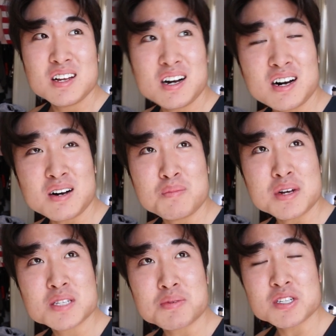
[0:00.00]
Um, but
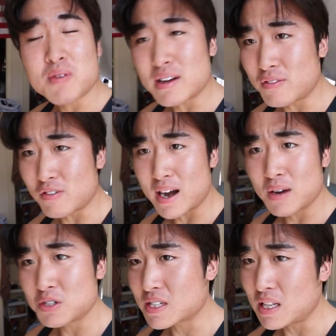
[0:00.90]
it's supposed to rain on Friday,
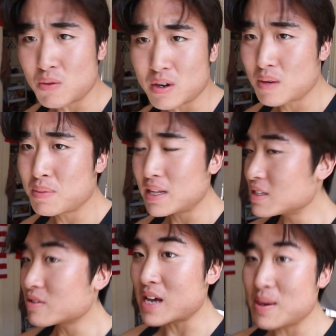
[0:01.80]
which is kind of weird, but that's
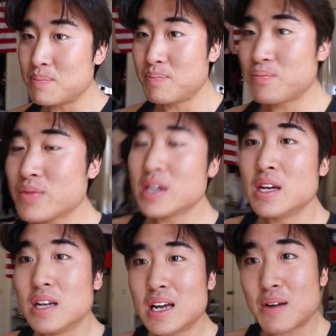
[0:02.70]
okay.
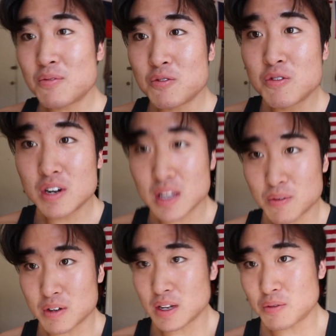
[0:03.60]
I'm really,
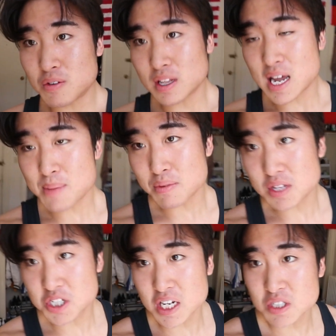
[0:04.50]
really, really happy with
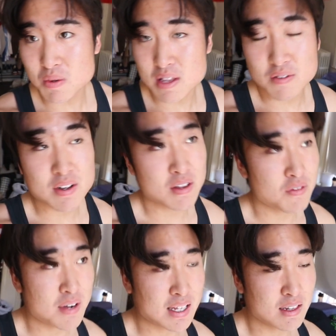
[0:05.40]
this change of weather though,
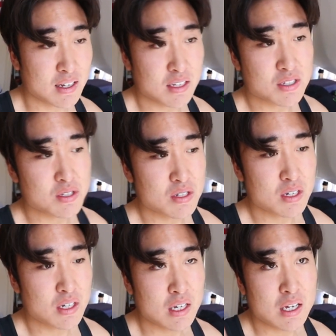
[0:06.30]
finally. It's
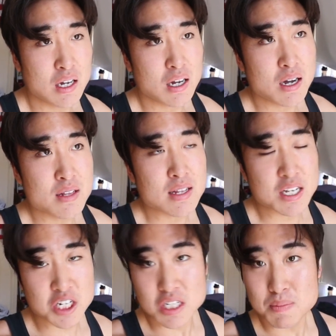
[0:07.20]
a
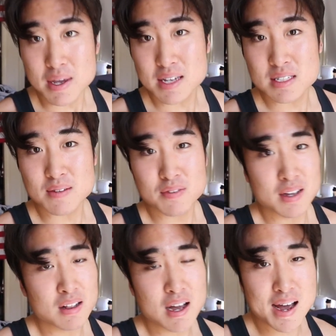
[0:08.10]
nice change of pace. I'm
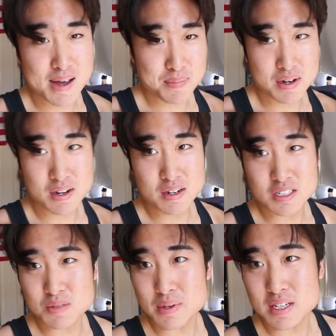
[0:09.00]
feeling a lot happier
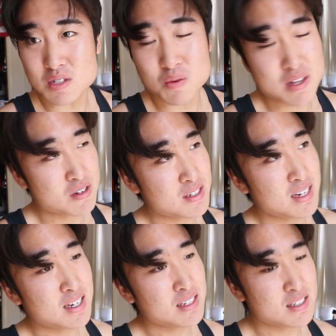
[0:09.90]
just because the weather's
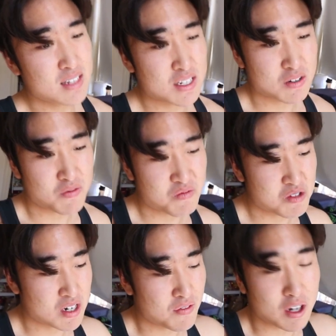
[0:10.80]
nice. Things are
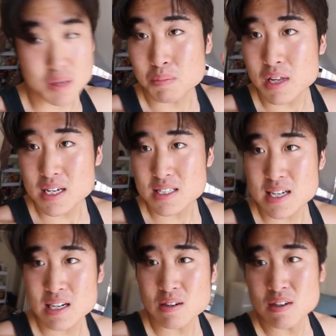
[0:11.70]
starting to fall in place
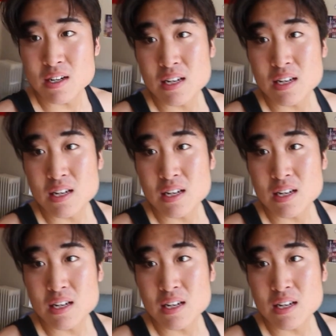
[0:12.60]
now.